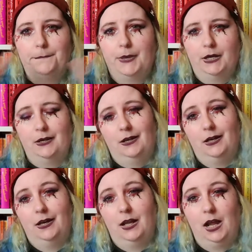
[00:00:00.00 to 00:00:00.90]
But
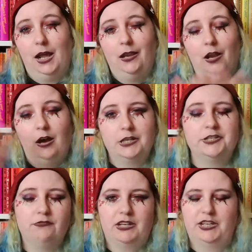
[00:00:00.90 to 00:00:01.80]
a
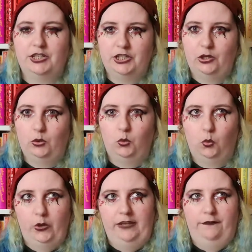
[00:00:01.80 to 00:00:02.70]
larger issue
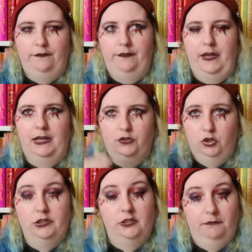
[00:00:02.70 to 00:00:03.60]
with that
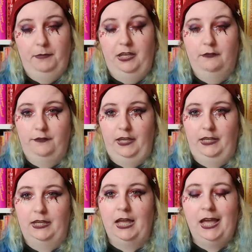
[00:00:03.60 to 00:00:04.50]
choice of
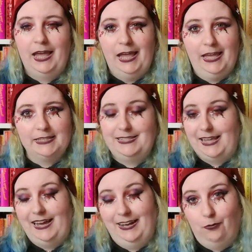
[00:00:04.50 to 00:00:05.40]
POV is
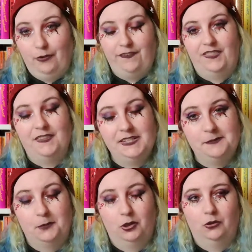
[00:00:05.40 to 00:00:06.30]
that within
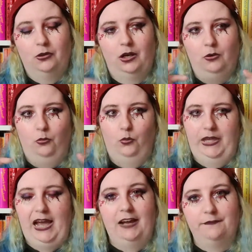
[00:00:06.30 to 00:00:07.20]
this book,
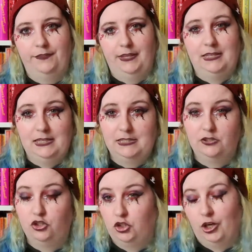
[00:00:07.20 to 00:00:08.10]
we have
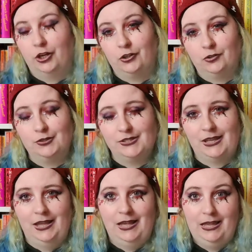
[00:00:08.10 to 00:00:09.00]
these journals
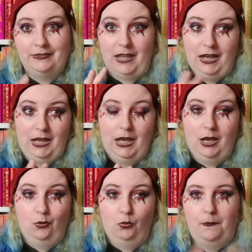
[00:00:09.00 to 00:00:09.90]
that
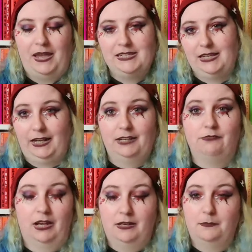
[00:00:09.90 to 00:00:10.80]
were basically
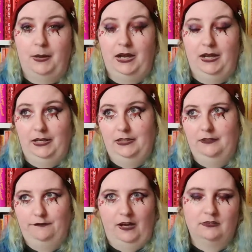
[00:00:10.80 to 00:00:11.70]
written by
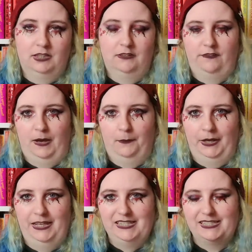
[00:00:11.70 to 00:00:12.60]
the founding
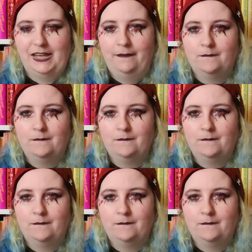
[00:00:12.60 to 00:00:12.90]
families,